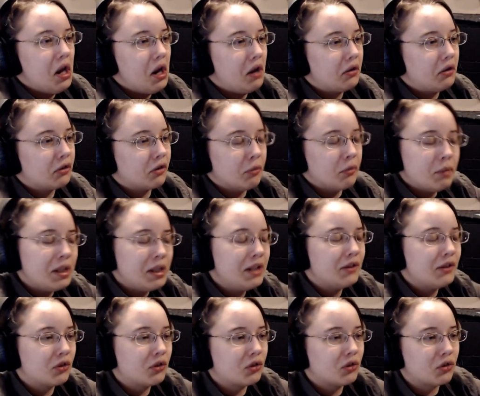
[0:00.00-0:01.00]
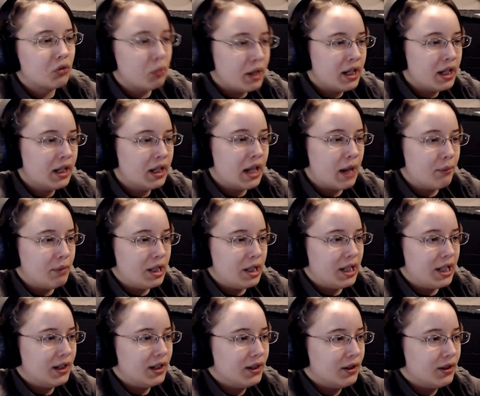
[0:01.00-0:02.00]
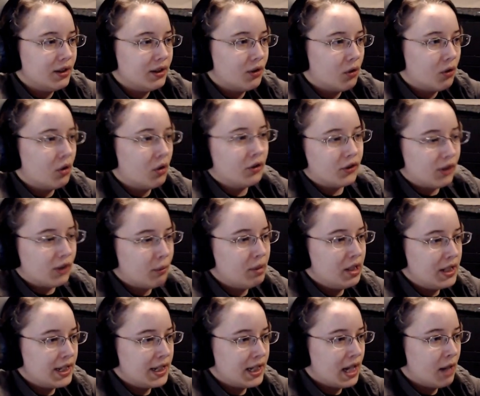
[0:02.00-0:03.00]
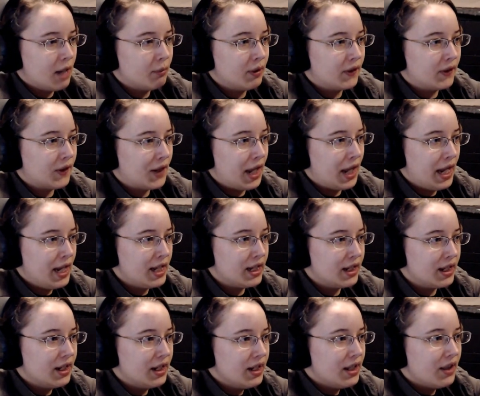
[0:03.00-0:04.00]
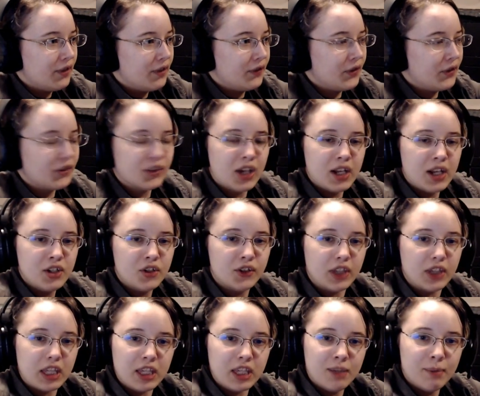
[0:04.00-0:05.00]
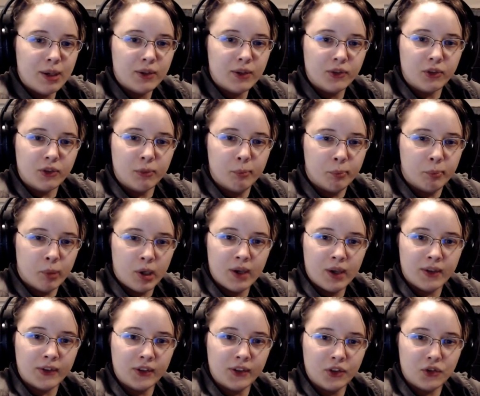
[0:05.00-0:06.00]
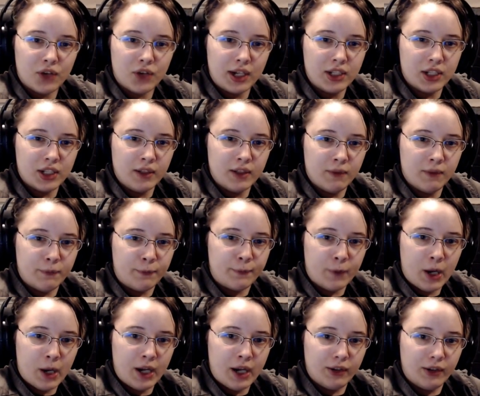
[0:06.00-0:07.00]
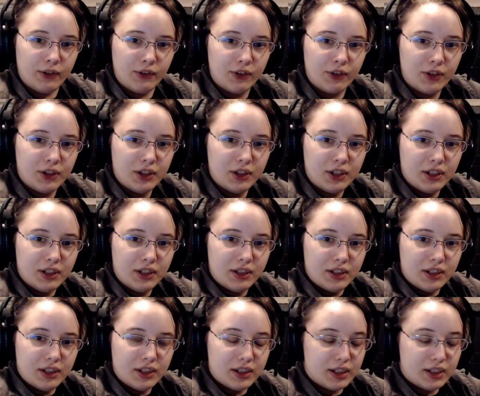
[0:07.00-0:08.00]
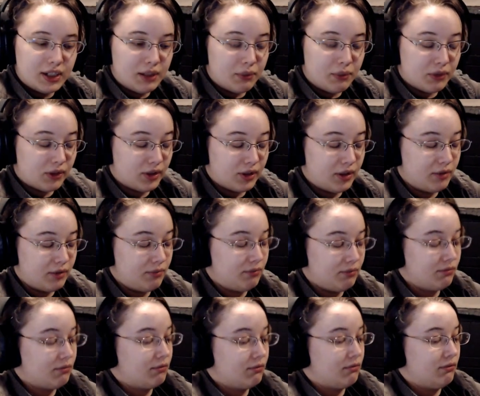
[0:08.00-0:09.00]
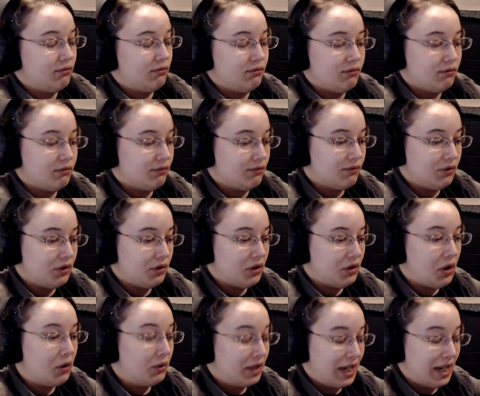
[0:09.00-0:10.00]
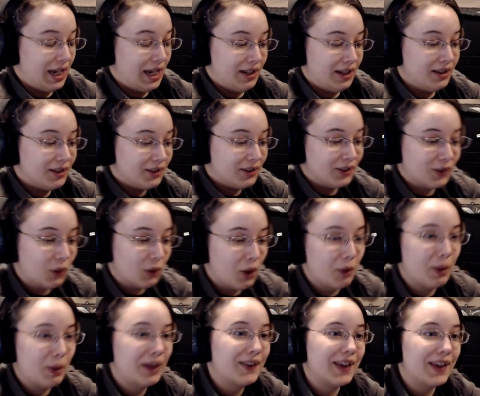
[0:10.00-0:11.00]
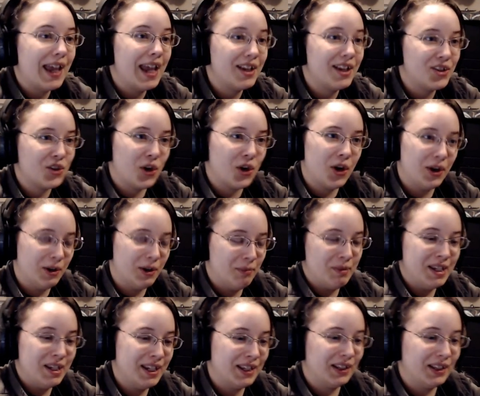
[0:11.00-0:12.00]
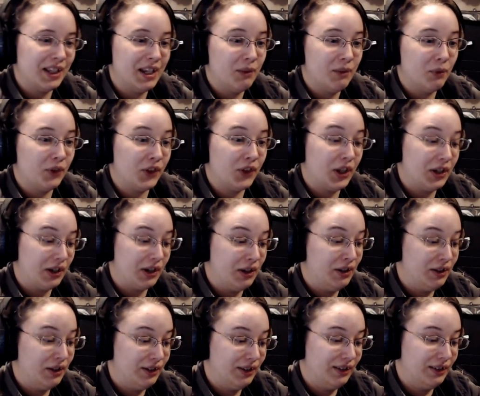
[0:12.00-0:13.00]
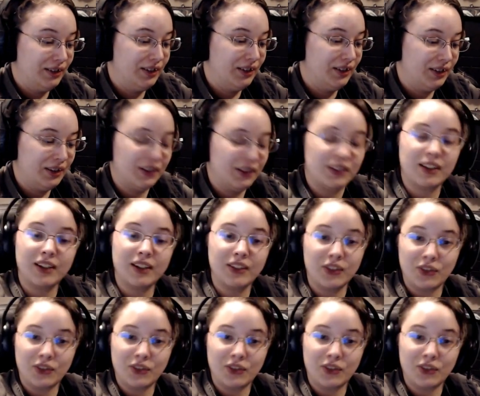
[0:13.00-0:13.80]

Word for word: somebody tweeted at me, or sent me a DM and said, hey, this guy just emailed your boss and tried to get you fired. And I was like, okay. So I went to HR immediately and was like, this guy is